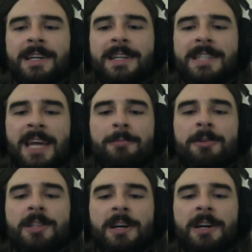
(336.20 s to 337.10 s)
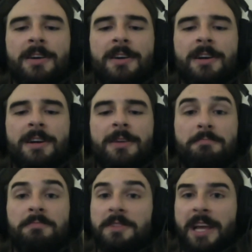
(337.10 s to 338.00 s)
table,
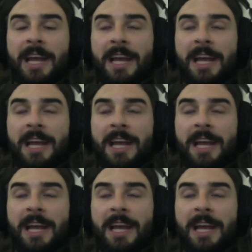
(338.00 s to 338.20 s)
like